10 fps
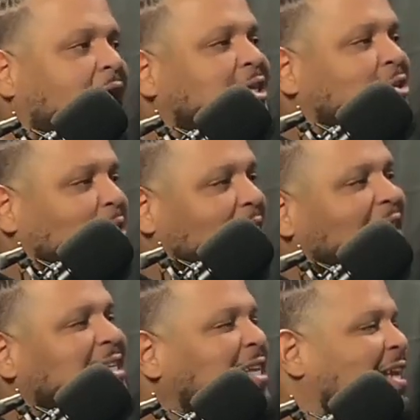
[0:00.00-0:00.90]
And so, like I
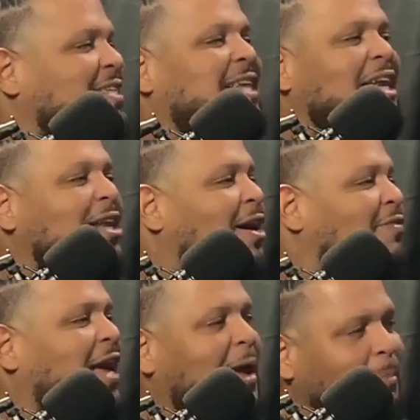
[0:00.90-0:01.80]
said, not to say
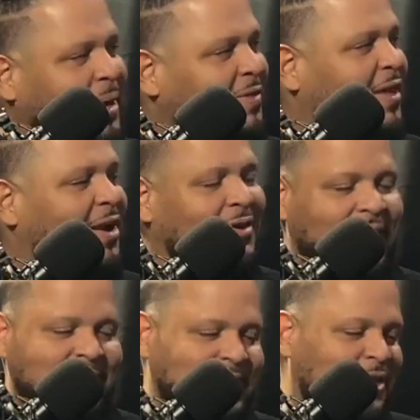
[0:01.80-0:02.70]
love can't be there, not
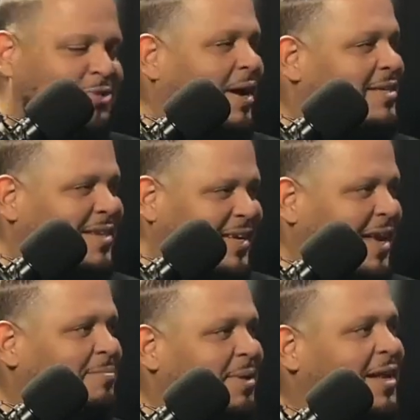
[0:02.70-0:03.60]
to say attraction
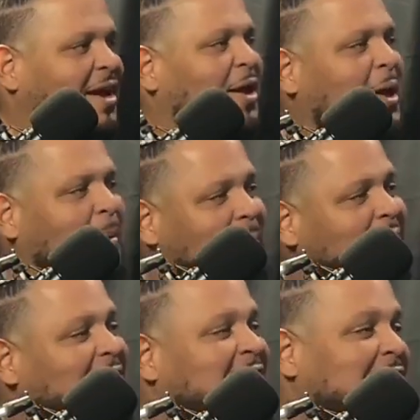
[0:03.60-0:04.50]
can't be there, but
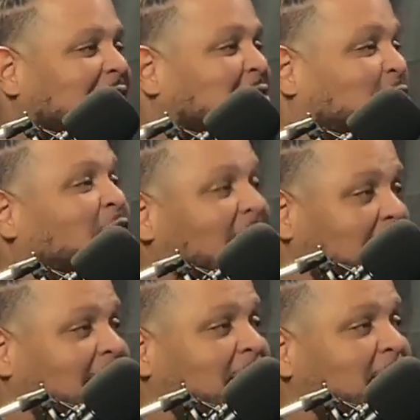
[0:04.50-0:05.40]
that's funny.